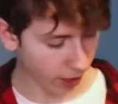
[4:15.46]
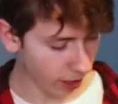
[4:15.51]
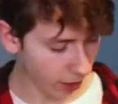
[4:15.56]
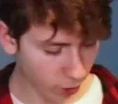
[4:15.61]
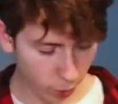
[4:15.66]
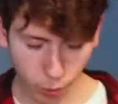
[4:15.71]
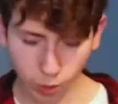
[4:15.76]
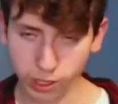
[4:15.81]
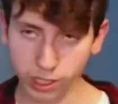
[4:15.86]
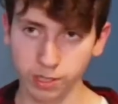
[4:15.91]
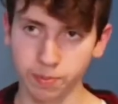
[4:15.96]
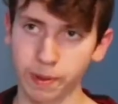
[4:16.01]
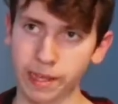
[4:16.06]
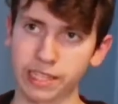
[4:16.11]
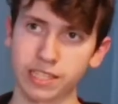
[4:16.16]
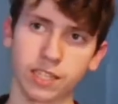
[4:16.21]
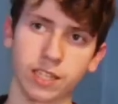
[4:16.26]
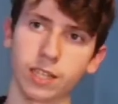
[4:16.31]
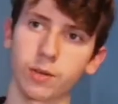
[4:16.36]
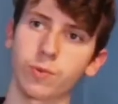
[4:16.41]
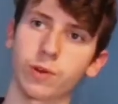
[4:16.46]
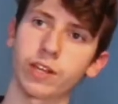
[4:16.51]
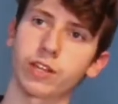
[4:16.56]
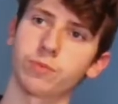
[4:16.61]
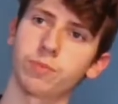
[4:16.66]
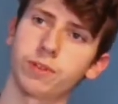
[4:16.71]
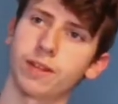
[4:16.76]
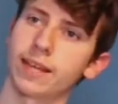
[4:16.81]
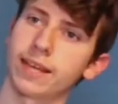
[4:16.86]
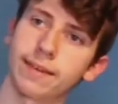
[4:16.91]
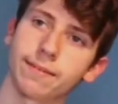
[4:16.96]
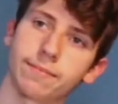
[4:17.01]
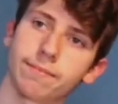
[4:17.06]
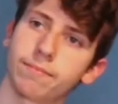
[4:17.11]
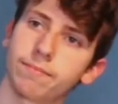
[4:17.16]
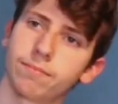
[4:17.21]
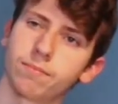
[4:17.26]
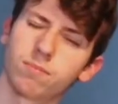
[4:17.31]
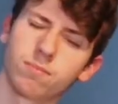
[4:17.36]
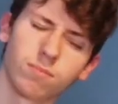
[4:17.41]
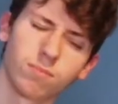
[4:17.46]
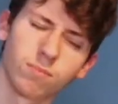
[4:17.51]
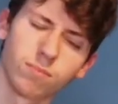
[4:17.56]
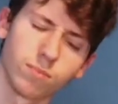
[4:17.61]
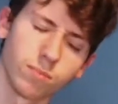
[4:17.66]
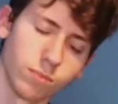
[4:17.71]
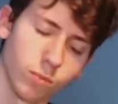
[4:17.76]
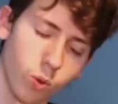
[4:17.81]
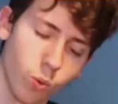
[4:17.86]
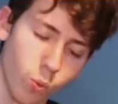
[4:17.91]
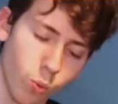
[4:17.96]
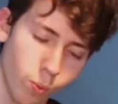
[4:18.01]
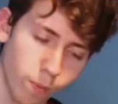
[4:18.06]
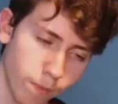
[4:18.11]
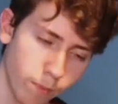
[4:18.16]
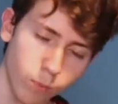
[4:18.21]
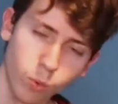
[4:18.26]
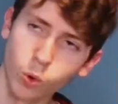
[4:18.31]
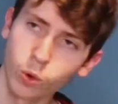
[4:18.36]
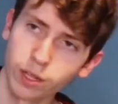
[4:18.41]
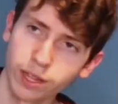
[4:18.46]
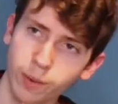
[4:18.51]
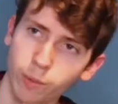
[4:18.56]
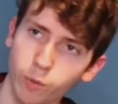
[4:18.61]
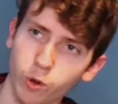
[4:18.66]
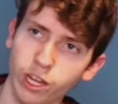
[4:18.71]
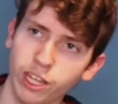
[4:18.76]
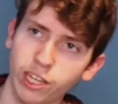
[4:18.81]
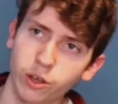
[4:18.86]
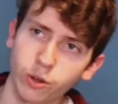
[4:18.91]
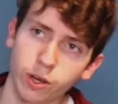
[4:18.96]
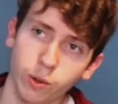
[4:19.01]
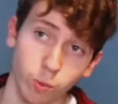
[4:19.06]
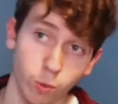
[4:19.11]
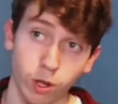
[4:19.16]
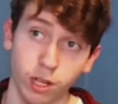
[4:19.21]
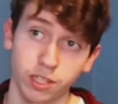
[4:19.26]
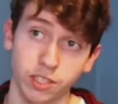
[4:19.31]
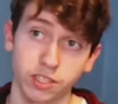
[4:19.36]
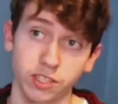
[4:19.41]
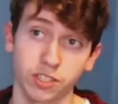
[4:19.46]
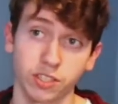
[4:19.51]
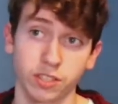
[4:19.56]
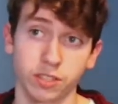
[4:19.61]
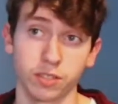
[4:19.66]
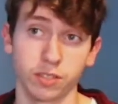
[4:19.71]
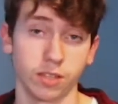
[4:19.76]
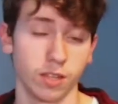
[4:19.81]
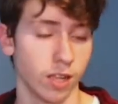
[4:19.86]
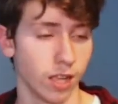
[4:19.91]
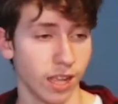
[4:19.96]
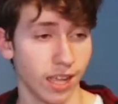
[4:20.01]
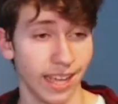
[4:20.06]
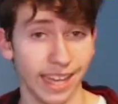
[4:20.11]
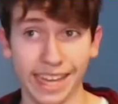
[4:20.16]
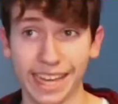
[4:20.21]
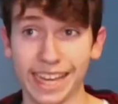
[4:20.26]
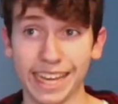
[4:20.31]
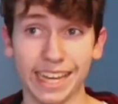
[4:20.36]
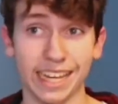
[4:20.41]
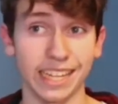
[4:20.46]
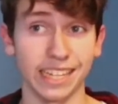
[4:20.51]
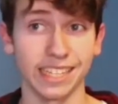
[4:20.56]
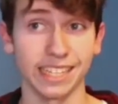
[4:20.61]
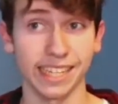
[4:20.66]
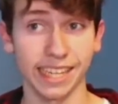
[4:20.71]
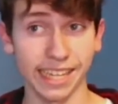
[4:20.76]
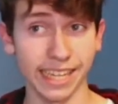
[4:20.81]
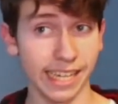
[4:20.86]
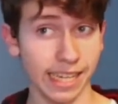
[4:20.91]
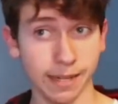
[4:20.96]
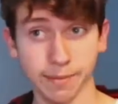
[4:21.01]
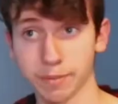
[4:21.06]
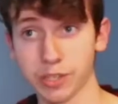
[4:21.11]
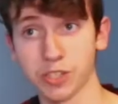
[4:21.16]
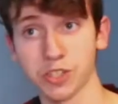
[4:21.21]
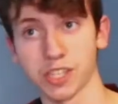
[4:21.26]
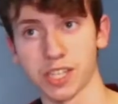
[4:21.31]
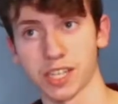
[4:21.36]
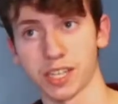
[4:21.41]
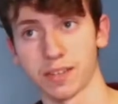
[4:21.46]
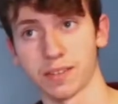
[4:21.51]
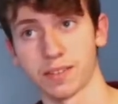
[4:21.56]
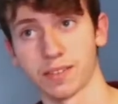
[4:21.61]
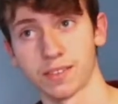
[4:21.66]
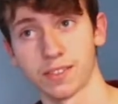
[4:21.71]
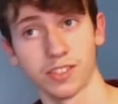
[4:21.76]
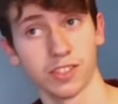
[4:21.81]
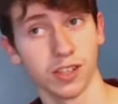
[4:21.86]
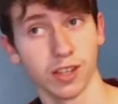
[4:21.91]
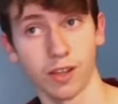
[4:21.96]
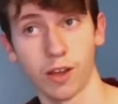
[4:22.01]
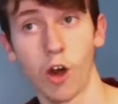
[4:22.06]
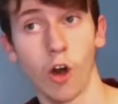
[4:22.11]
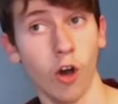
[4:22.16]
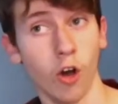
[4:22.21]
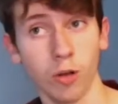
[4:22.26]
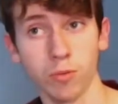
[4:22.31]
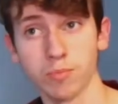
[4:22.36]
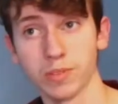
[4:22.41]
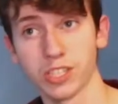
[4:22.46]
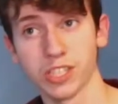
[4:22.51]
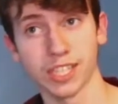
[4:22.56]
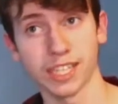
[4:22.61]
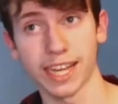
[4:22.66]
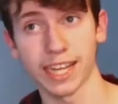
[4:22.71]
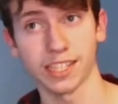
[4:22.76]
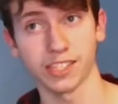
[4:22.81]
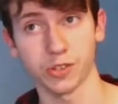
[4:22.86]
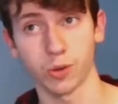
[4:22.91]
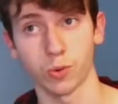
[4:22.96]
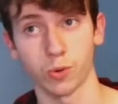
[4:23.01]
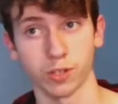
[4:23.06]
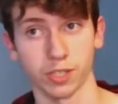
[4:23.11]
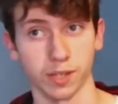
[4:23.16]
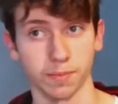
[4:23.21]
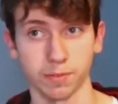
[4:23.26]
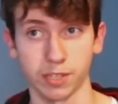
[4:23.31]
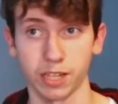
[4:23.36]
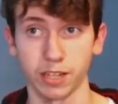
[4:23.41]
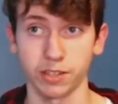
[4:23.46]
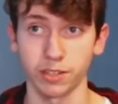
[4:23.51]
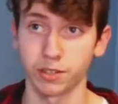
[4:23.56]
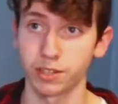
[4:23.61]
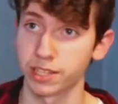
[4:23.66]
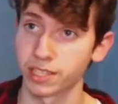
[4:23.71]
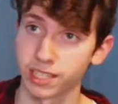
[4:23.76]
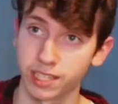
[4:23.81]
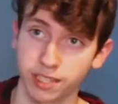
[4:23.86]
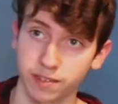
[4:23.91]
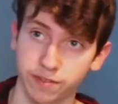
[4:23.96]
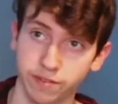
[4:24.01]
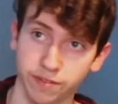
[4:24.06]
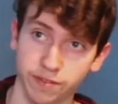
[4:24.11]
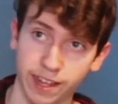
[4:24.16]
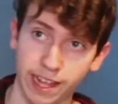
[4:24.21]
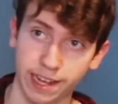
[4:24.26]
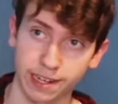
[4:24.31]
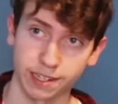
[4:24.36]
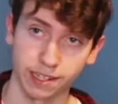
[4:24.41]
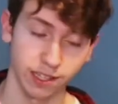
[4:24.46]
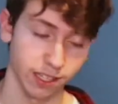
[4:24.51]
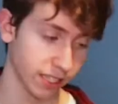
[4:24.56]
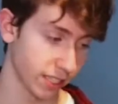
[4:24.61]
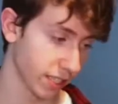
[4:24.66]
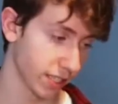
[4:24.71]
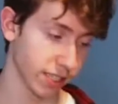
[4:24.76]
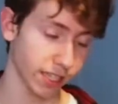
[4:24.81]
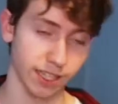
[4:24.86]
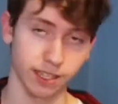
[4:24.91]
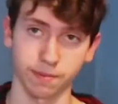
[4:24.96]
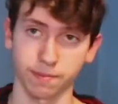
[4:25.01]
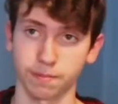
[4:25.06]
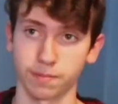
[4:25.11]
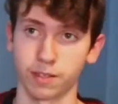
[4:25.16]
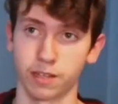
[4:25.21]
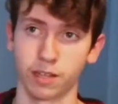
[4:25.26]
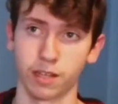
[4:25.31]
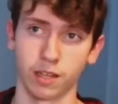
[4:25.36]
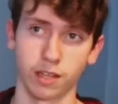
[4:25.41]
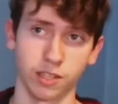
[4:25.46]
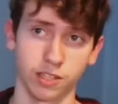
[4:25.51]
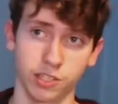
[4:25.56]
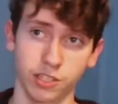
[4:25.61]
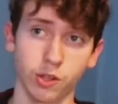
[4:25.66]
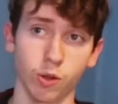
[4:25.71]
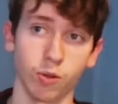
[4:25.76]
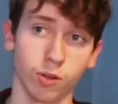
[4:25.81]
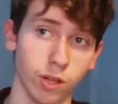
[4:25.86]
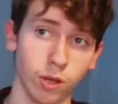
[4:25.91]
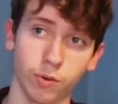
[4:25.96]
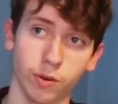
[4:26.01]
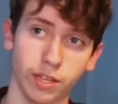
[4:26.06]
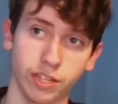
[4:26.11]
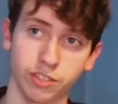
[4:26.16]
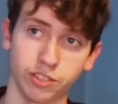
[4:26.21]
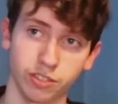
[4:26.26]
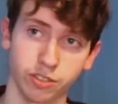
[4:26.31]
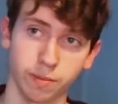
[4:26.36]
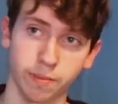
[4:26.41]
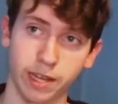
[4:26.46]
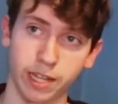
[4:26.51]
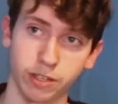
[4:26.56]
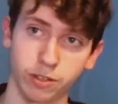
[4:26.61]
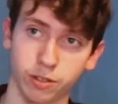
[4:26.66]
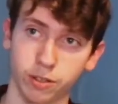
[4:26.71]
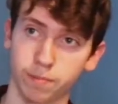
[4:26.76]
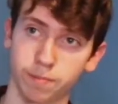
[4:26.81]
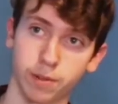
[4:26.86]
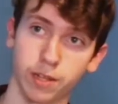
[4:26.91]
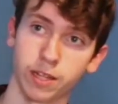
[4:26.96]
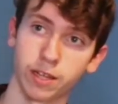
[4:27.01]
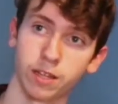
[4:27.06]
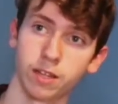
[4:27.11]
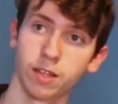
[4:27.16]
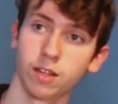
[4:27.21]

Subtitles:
chord is basically when you play more than one note at once. It is key in music. All music has chords. I'm telling you this as a fact, unless it's like solo instrumental, but